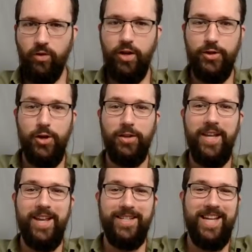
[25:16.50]
Control
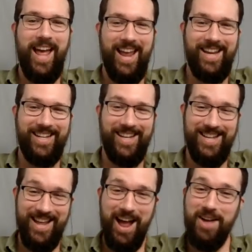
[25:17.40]
the anxiety.
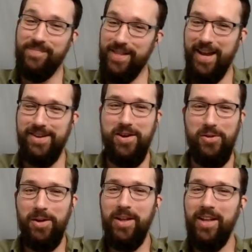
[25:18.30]
Yeah, I mean they
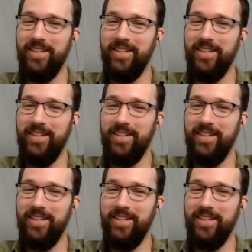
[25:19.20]
know